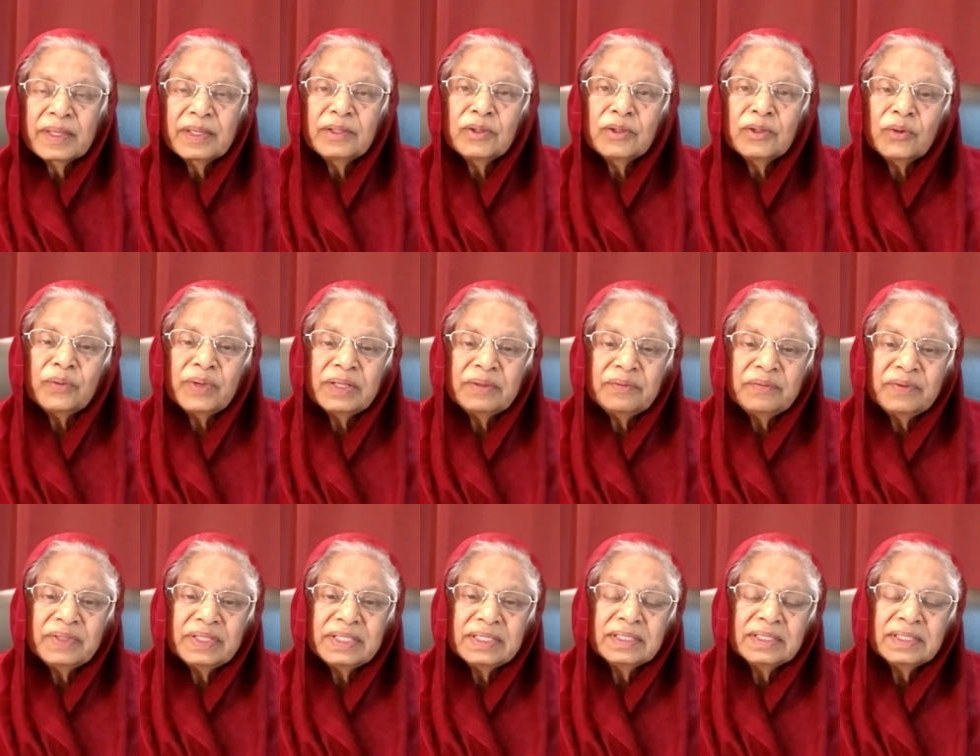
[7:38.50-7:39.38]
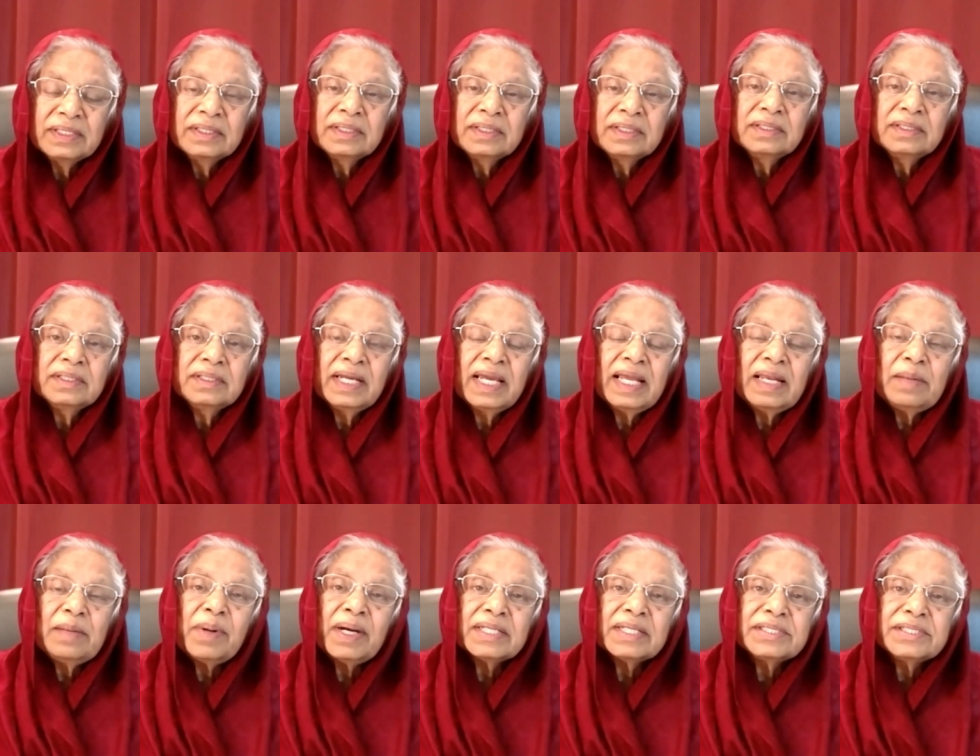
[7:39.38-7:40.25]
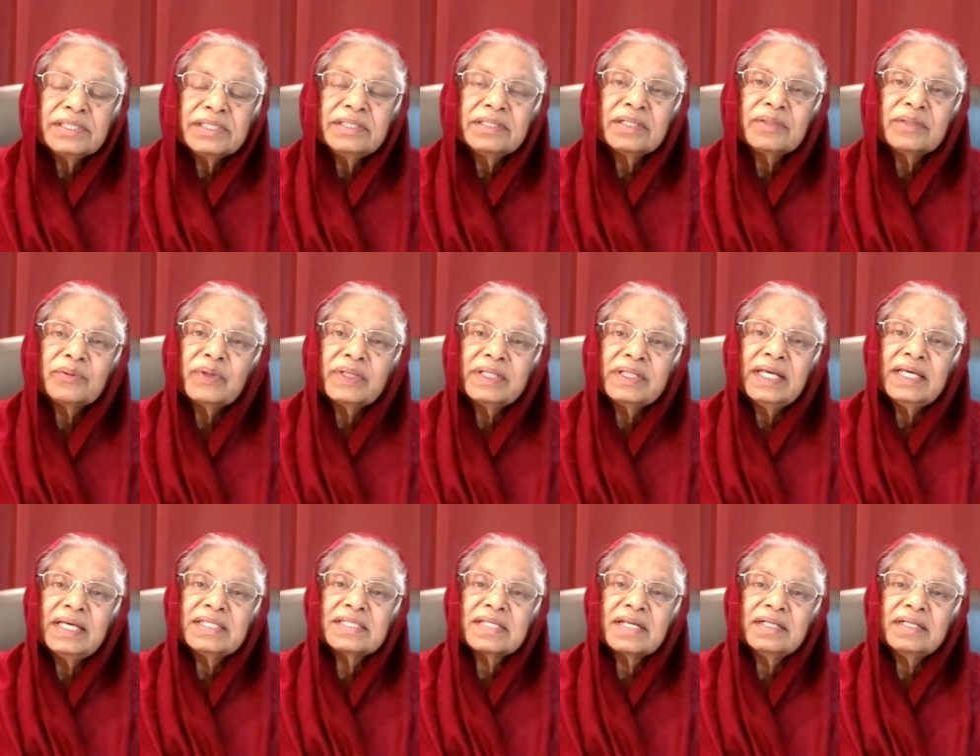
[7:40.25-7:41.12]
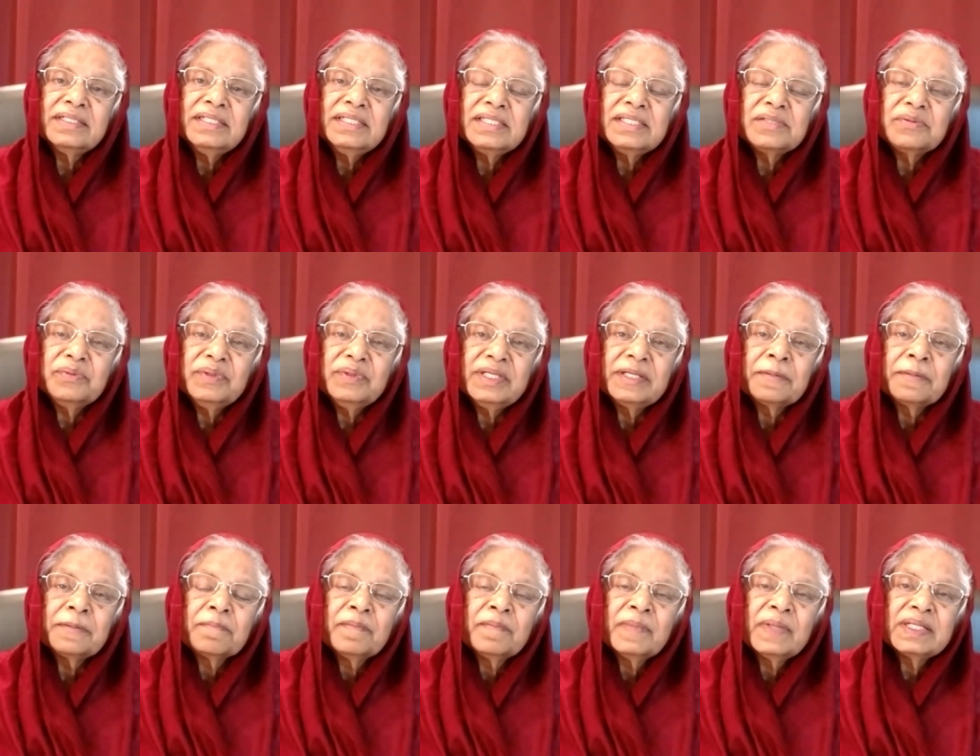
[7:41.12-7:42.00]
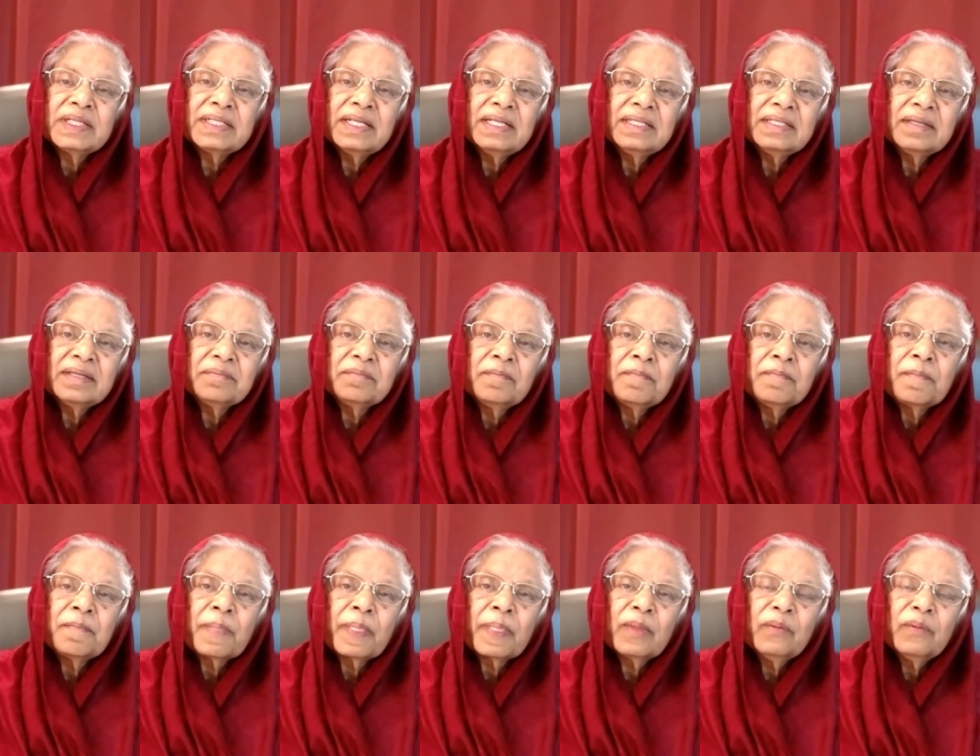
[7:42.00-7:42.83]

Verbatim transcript: You know, when we help our children with their studies, we tell them,